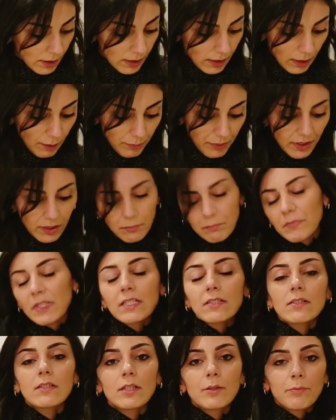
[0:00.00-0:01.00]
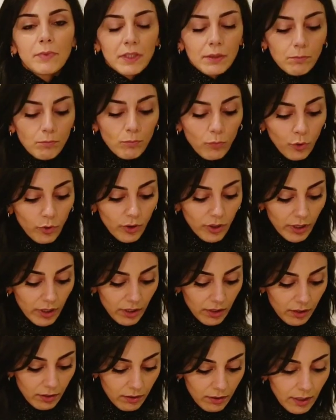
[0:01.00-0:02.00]
I'm gonna mix a little bit
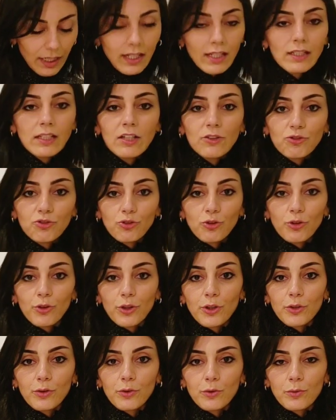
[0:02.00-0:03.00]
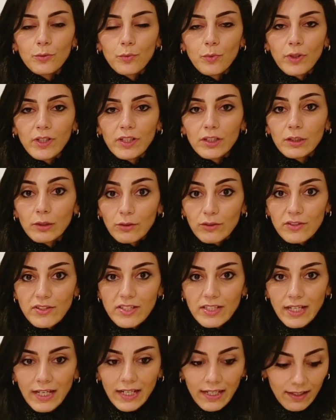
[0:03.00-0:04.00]
more and I'll show you what it
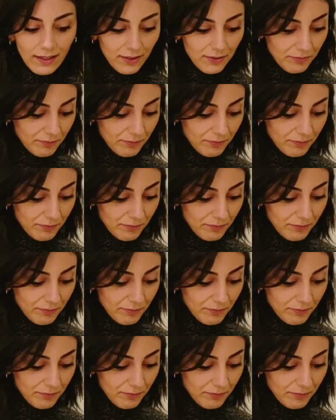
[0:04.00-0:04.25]
looks like.